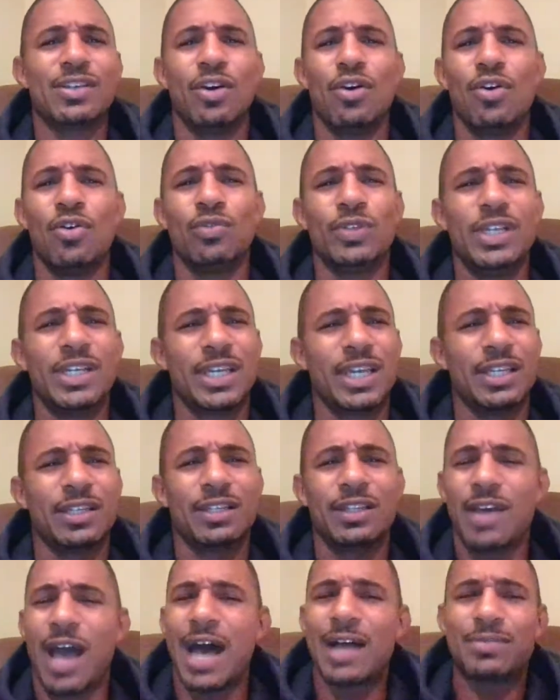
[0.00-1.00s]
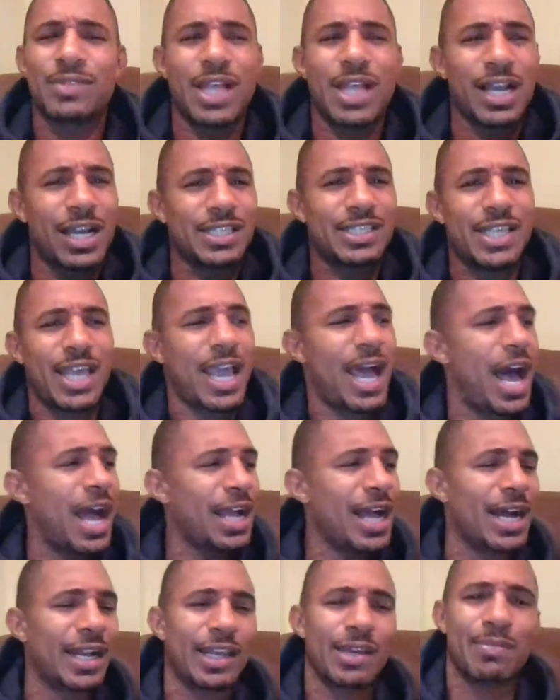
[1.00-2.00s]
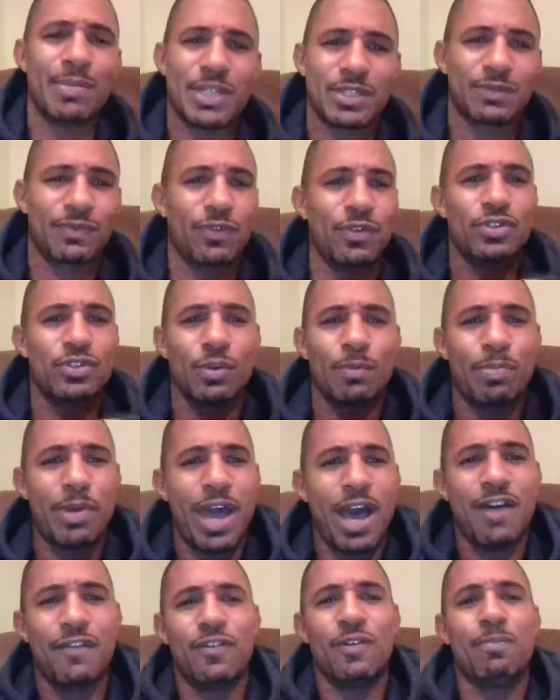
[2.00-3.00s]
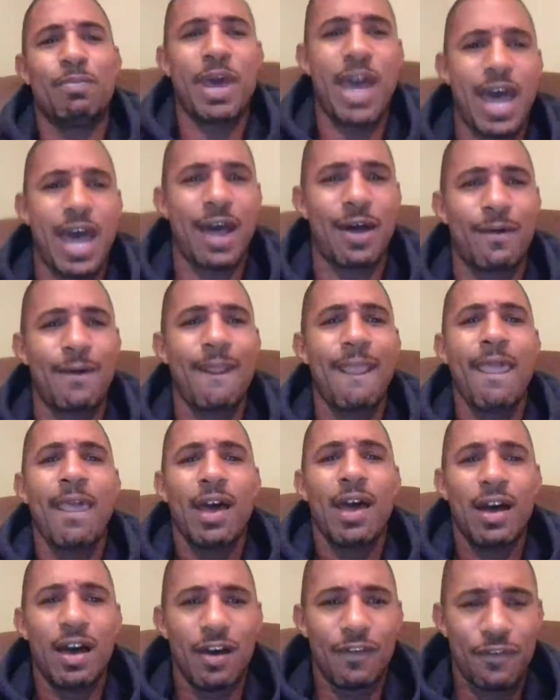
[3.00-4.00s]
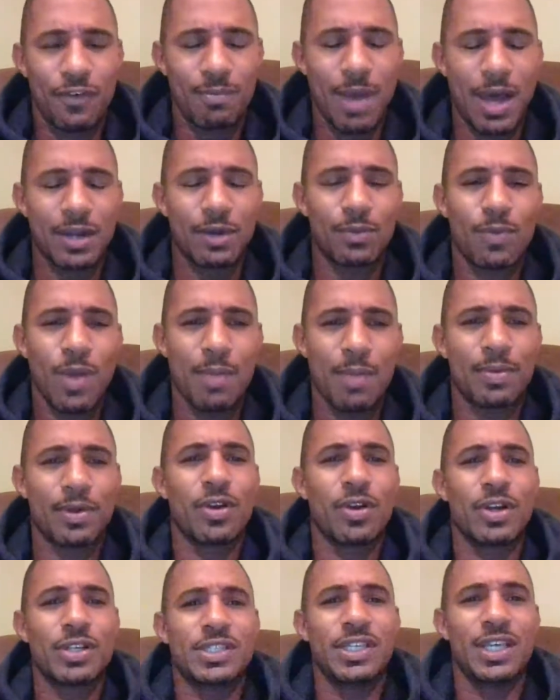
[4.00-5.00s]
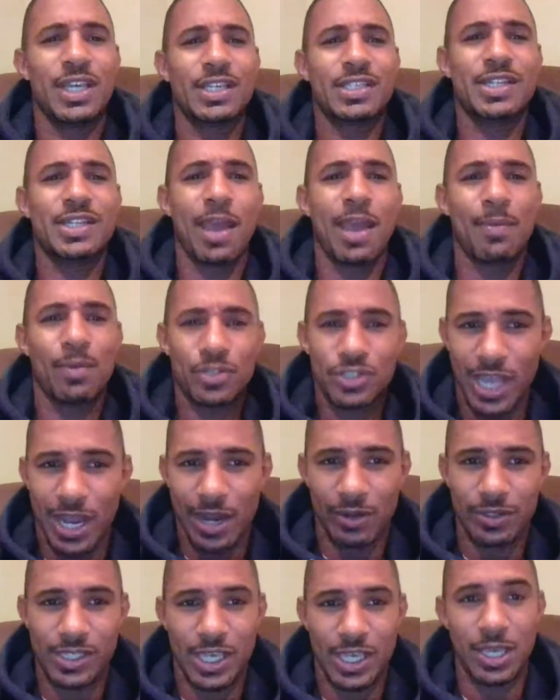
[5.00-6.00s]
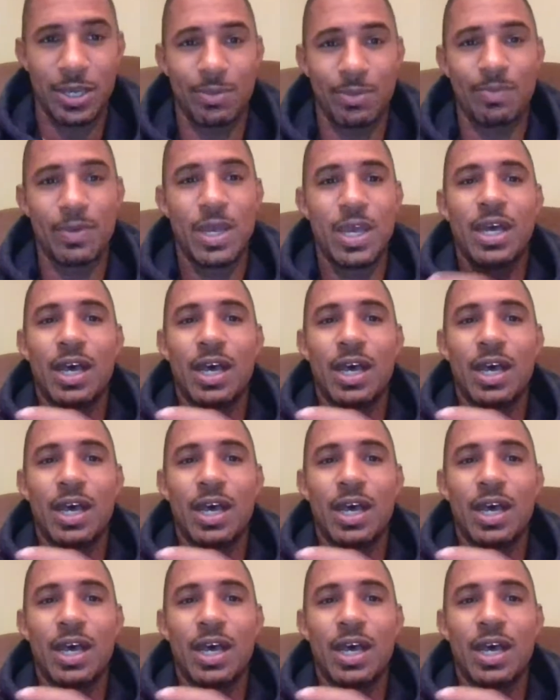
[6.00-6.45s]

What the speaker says: Oh, like I say, I got him as future pound for pound from out of Robert Garcia's stable. Shout out to him.